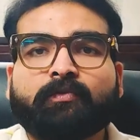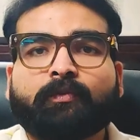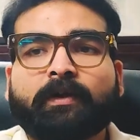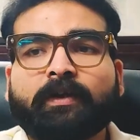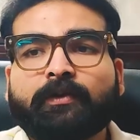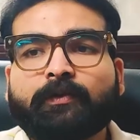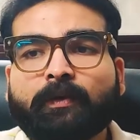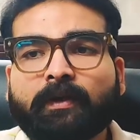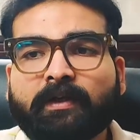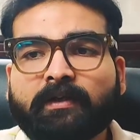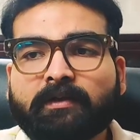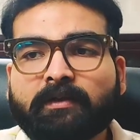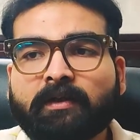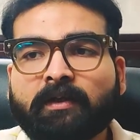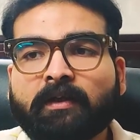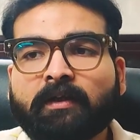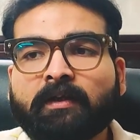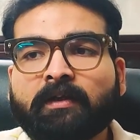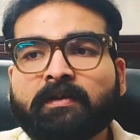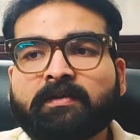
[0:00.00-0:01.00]
where you can
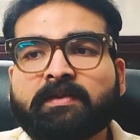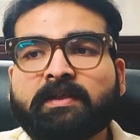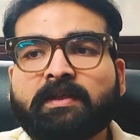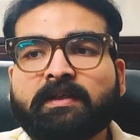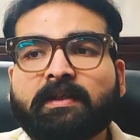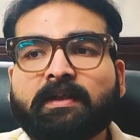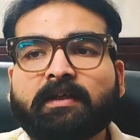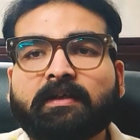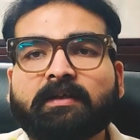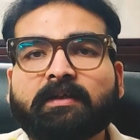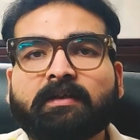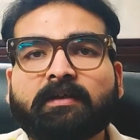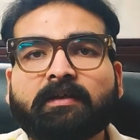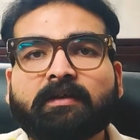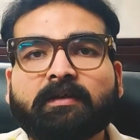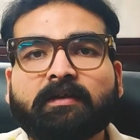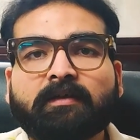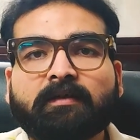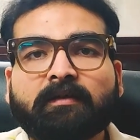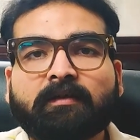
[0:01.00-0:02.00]
see
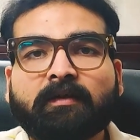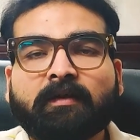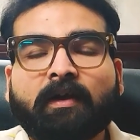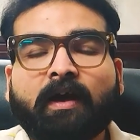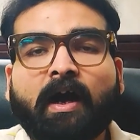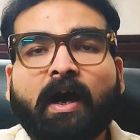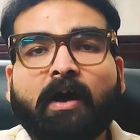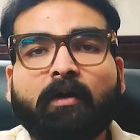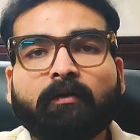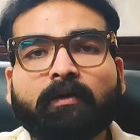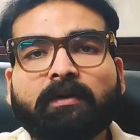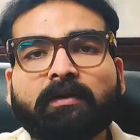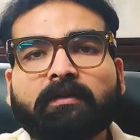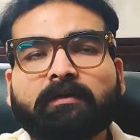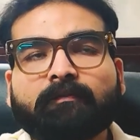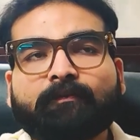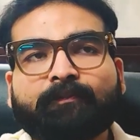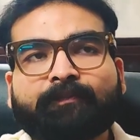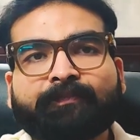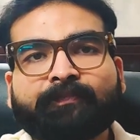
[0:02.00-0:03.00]
that how
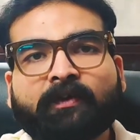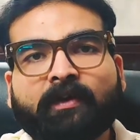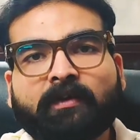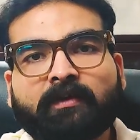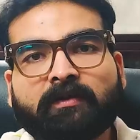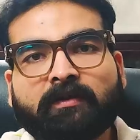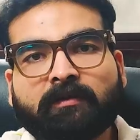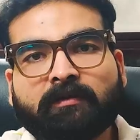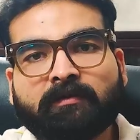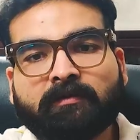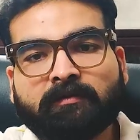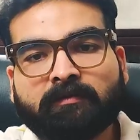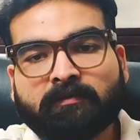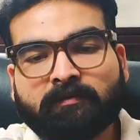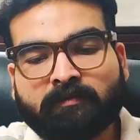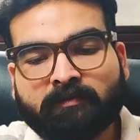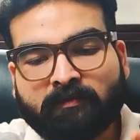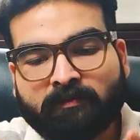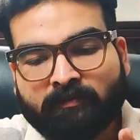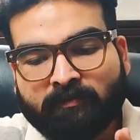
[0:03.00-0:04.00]
the
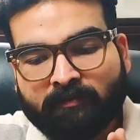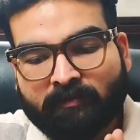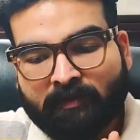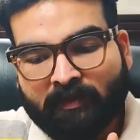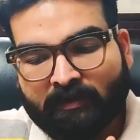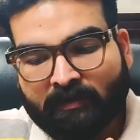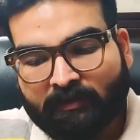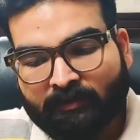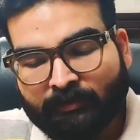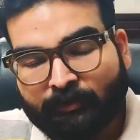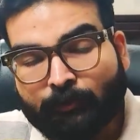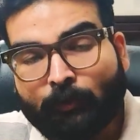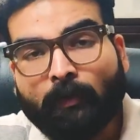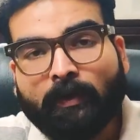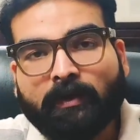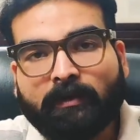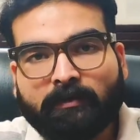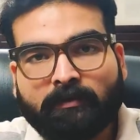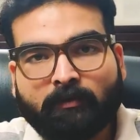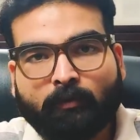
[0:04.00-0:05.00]

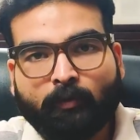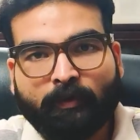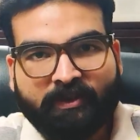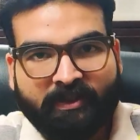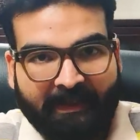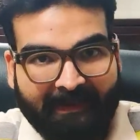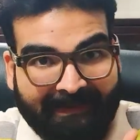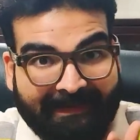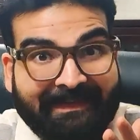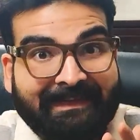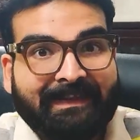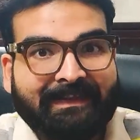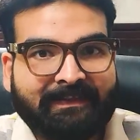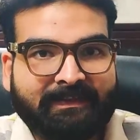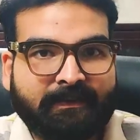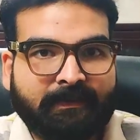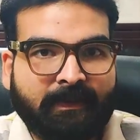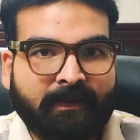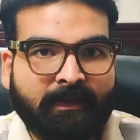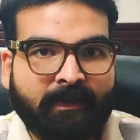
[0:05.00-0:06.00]
yoga which I
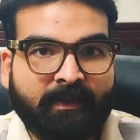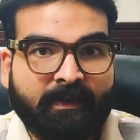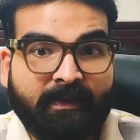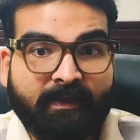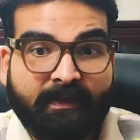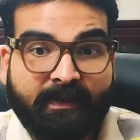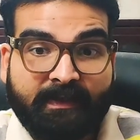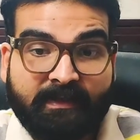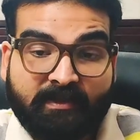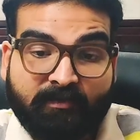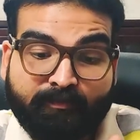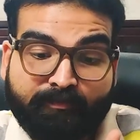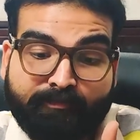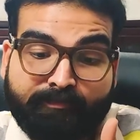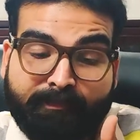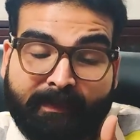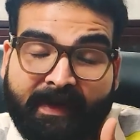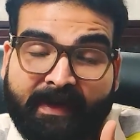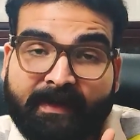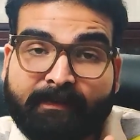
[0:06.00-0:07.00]
discussed is
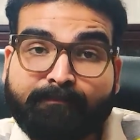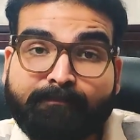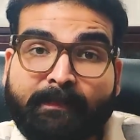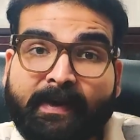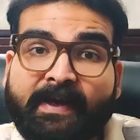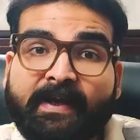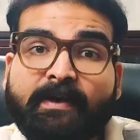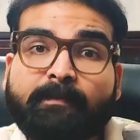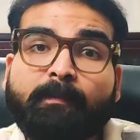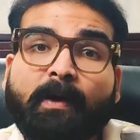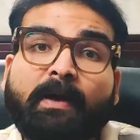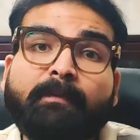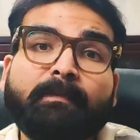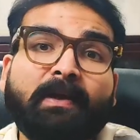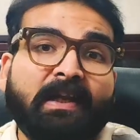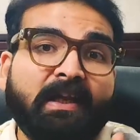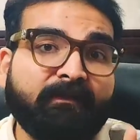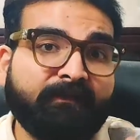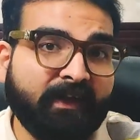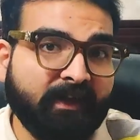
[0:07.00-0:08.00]
made by
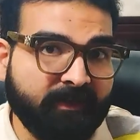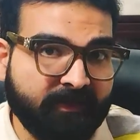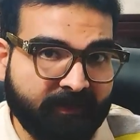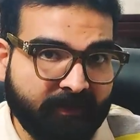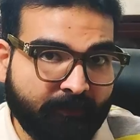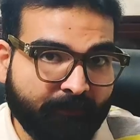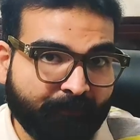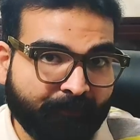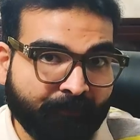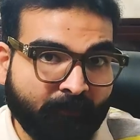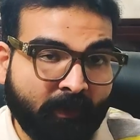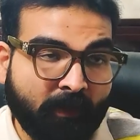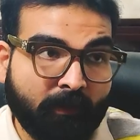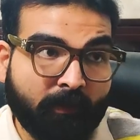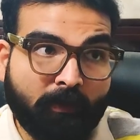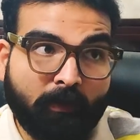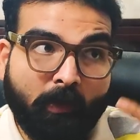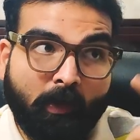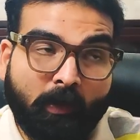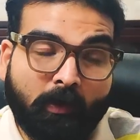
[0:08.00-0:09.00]
malefics,
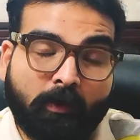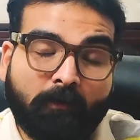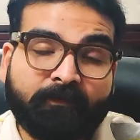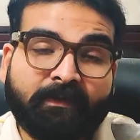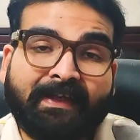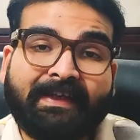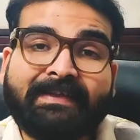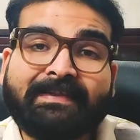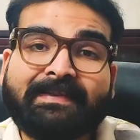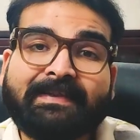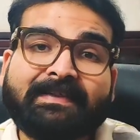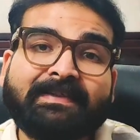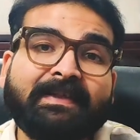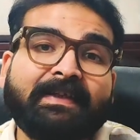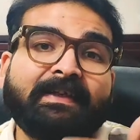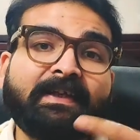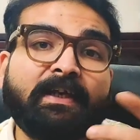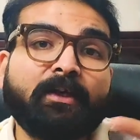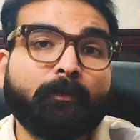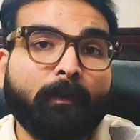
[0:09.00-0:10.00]
the lord of 3, 6,
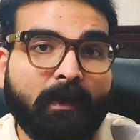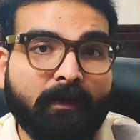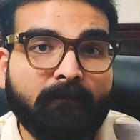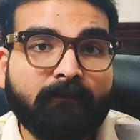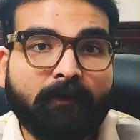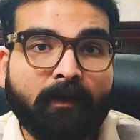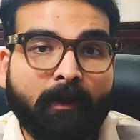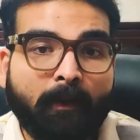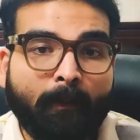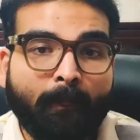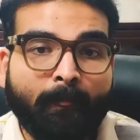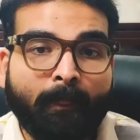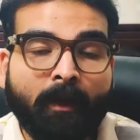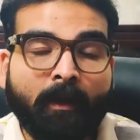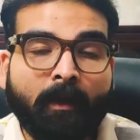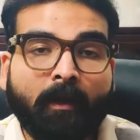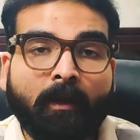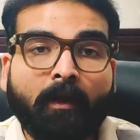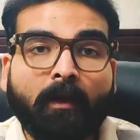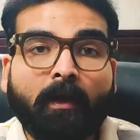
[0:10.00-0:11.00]
8 and 12,
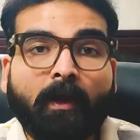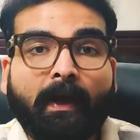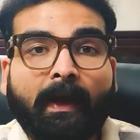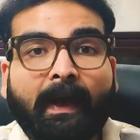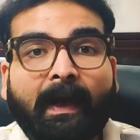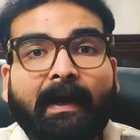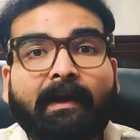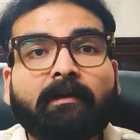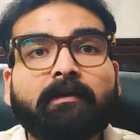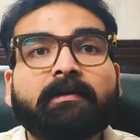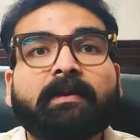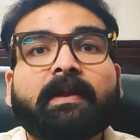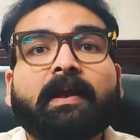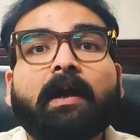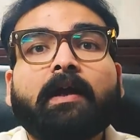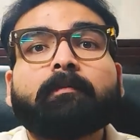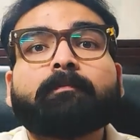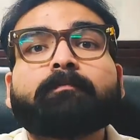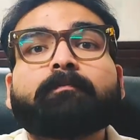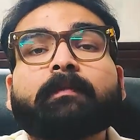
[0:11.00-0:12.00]
and they
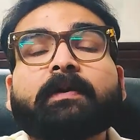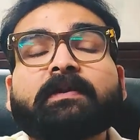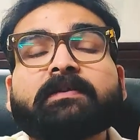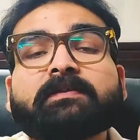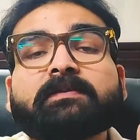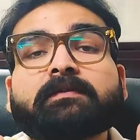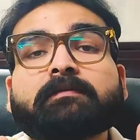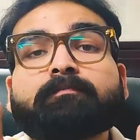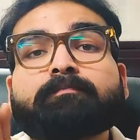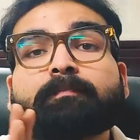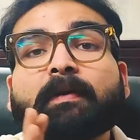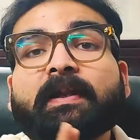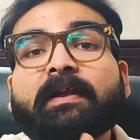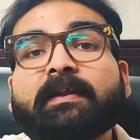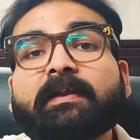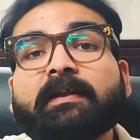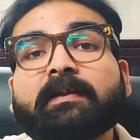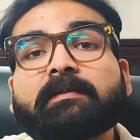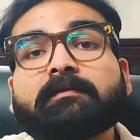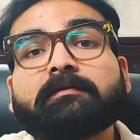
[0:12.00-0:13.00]
are
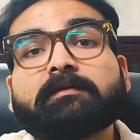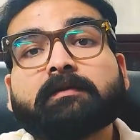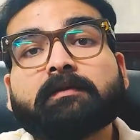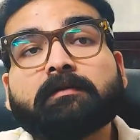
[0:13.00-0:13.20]
bringing